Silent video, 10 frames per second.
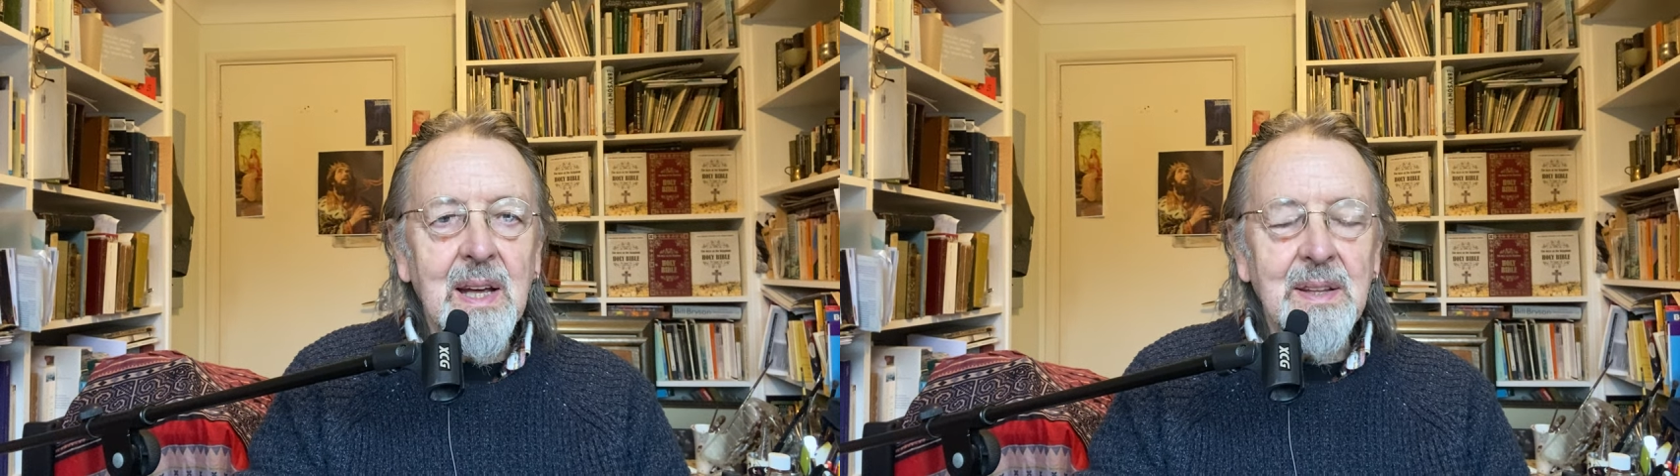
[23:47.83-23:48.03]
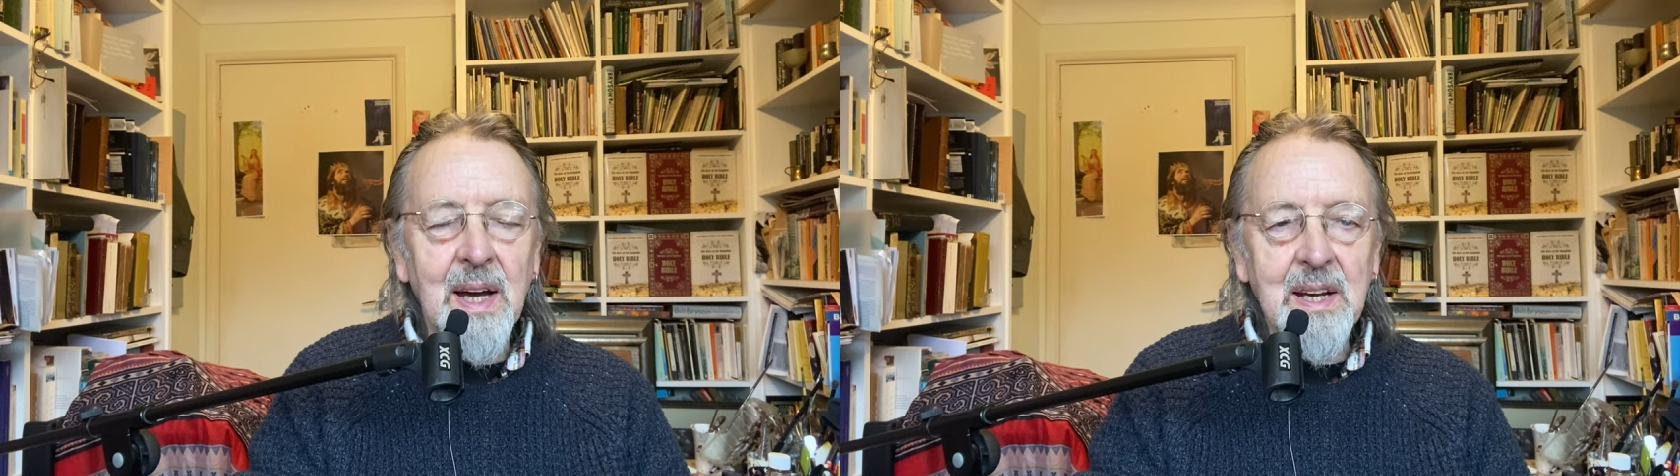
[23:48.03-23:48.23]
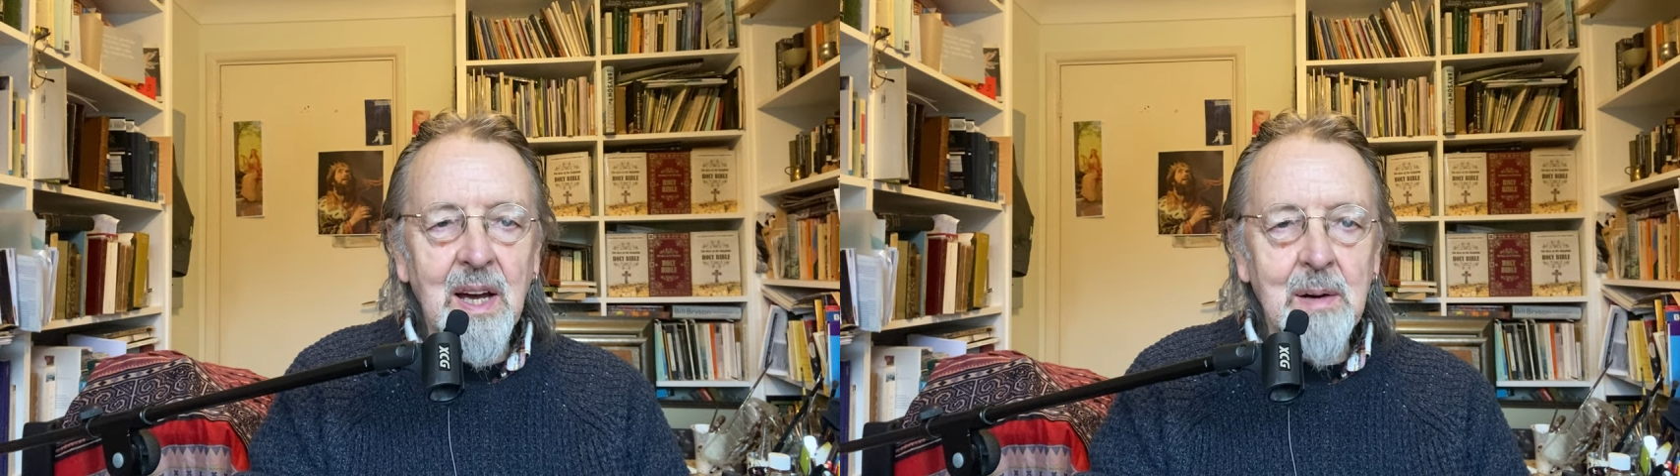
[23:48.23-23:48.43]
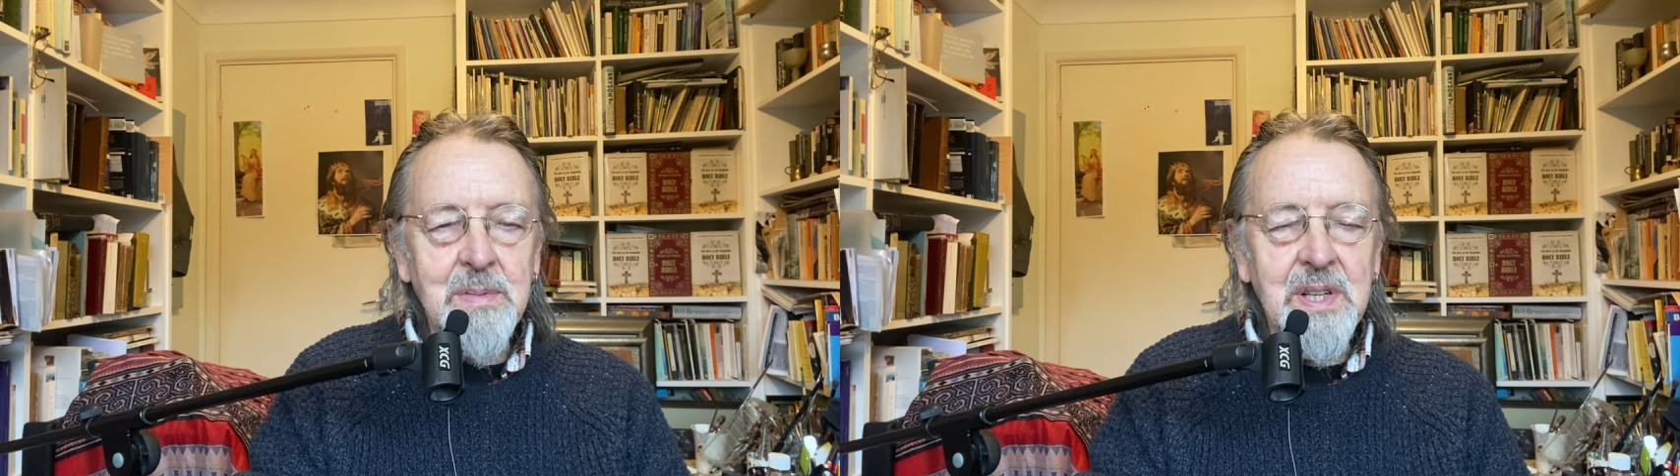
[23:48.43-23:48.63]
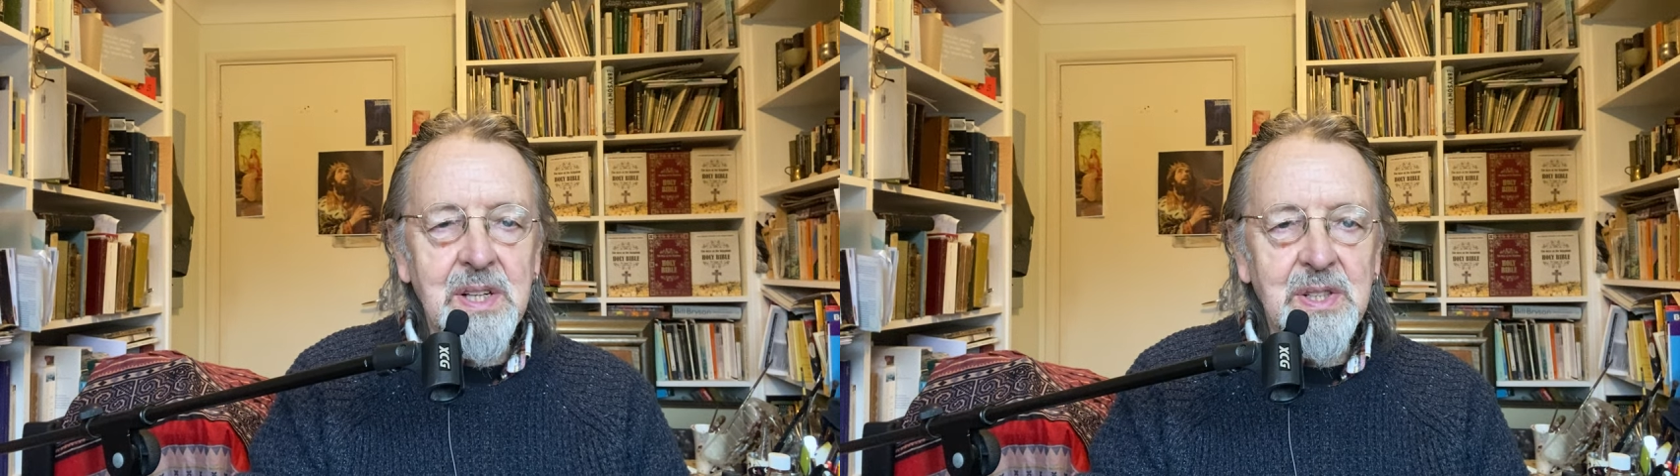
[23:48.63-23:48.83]
there
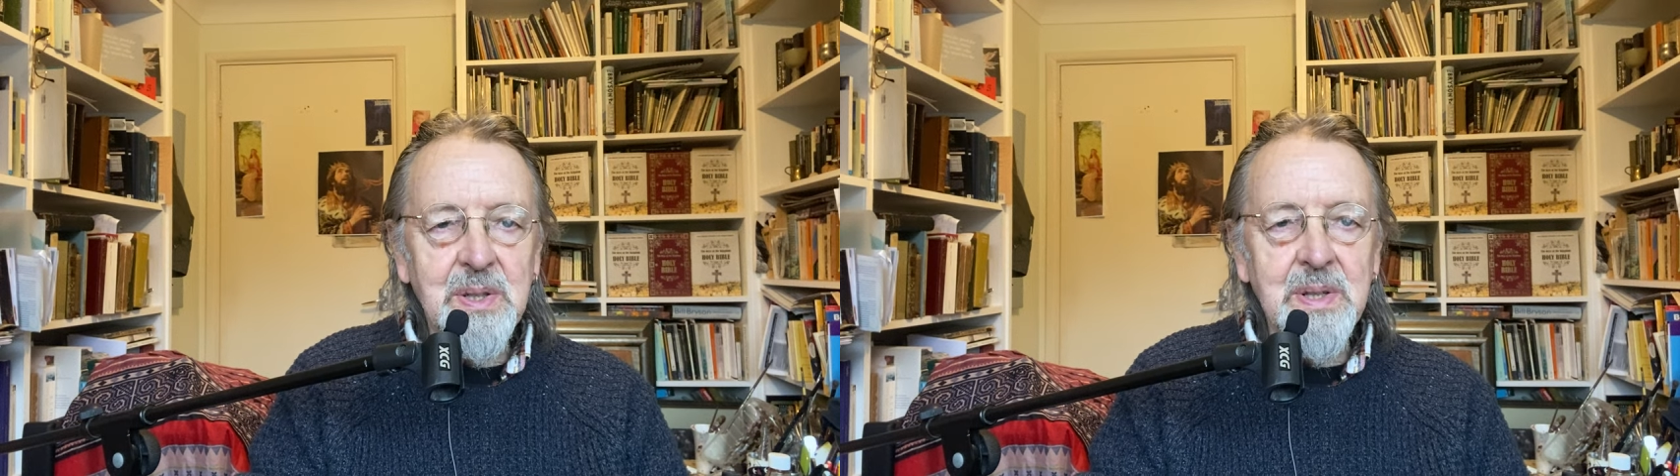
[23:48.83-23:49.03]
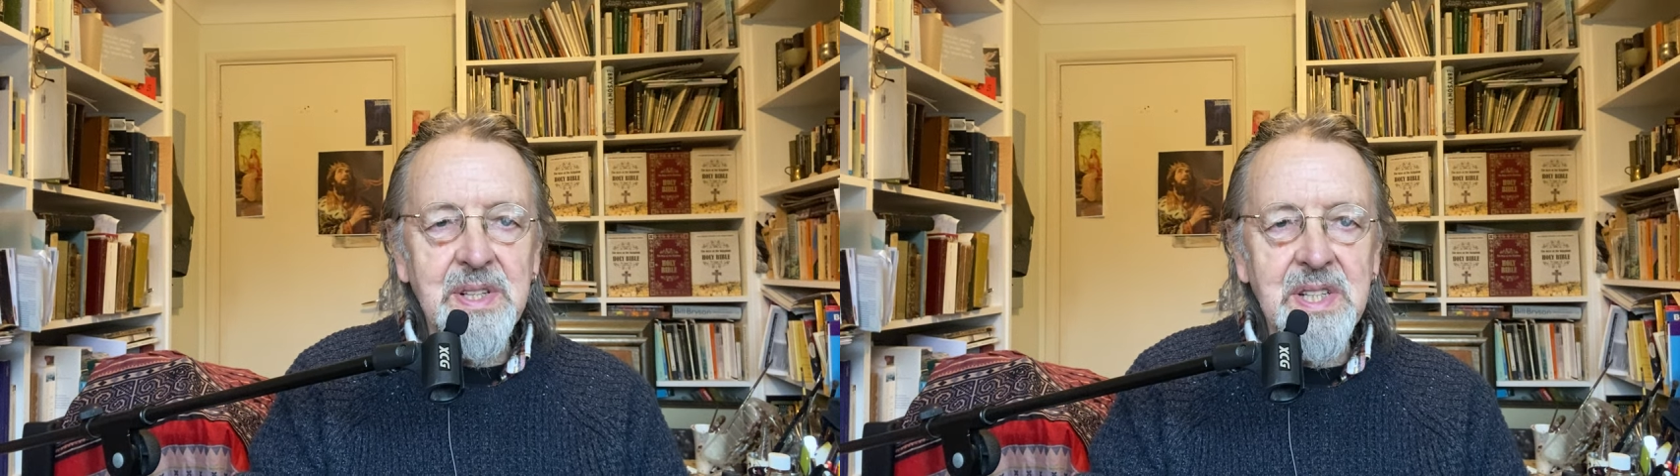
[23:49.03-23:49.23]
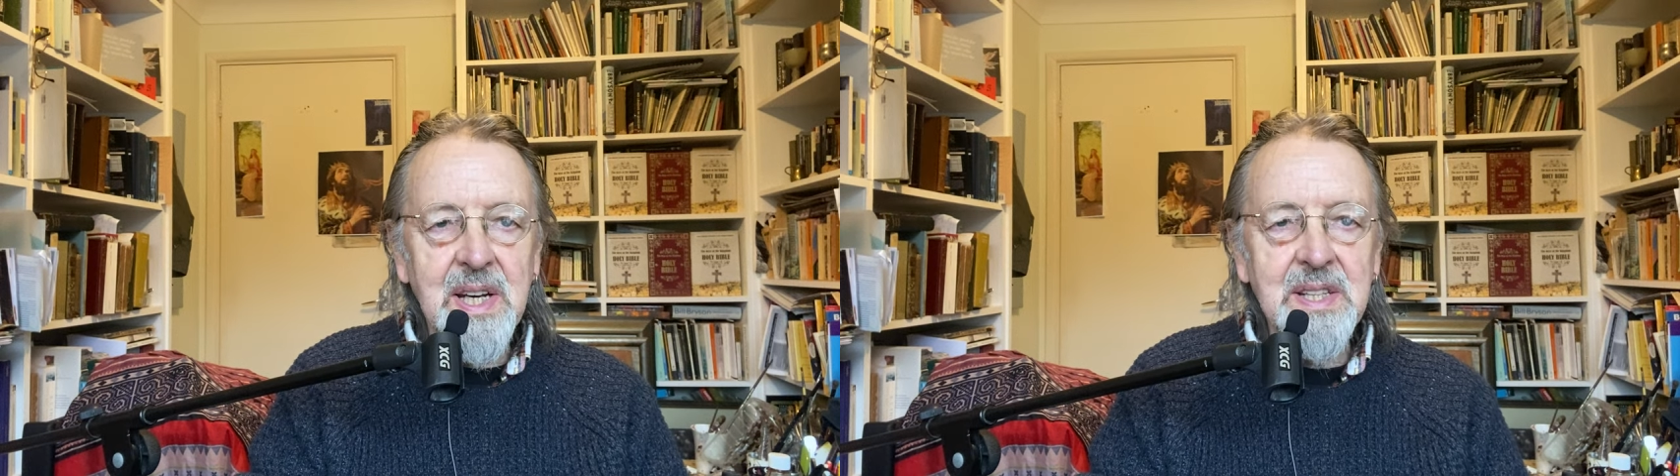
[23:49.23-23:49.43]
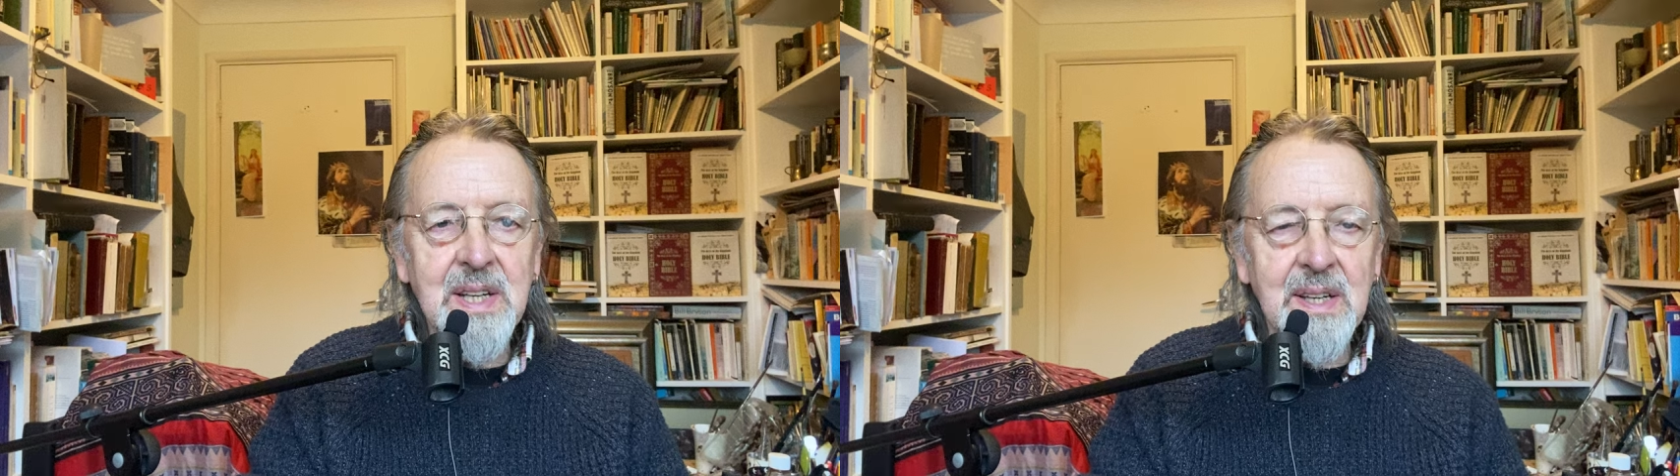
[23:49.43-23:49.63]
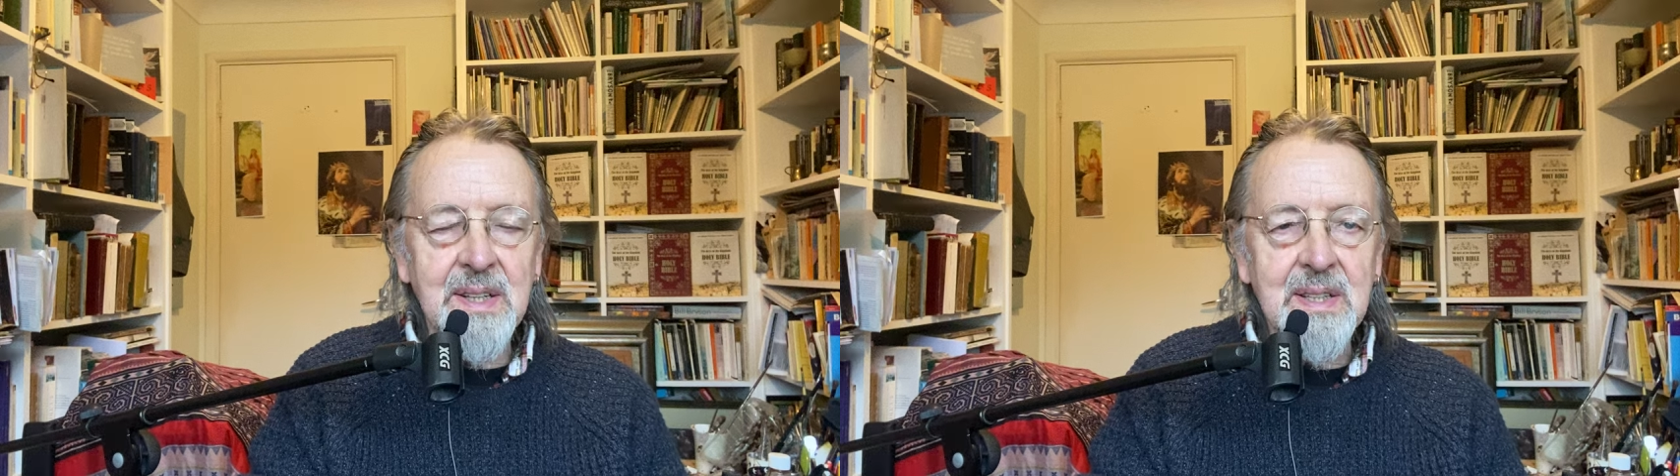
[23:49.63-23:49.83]
comes this short
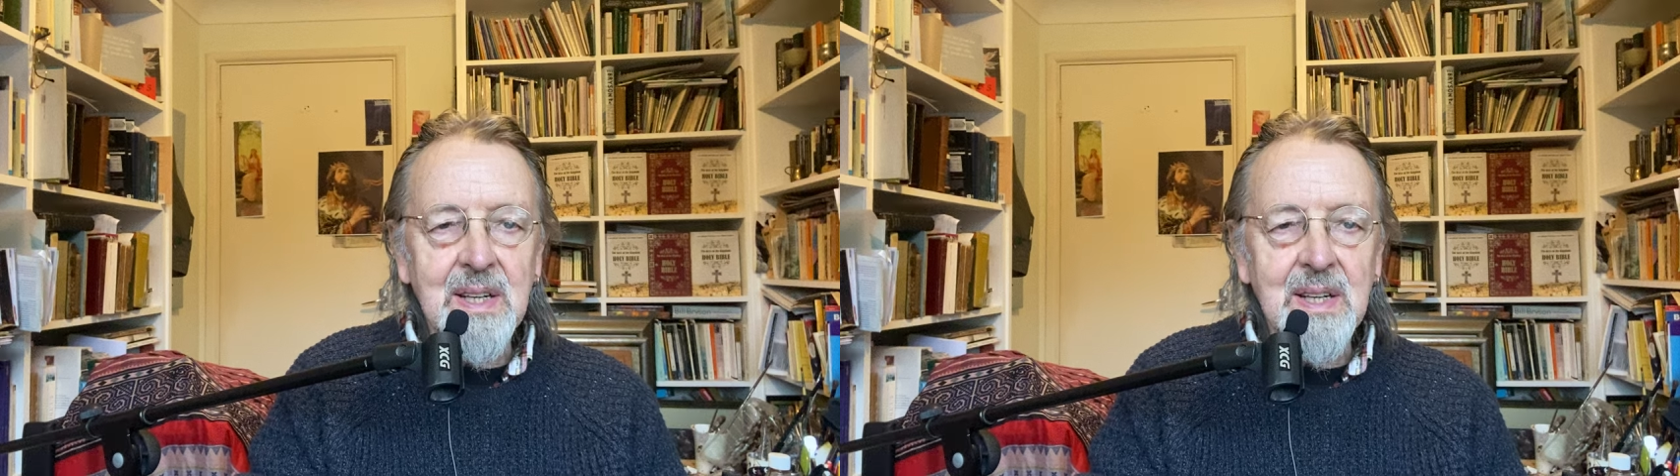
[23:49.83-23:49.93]
season,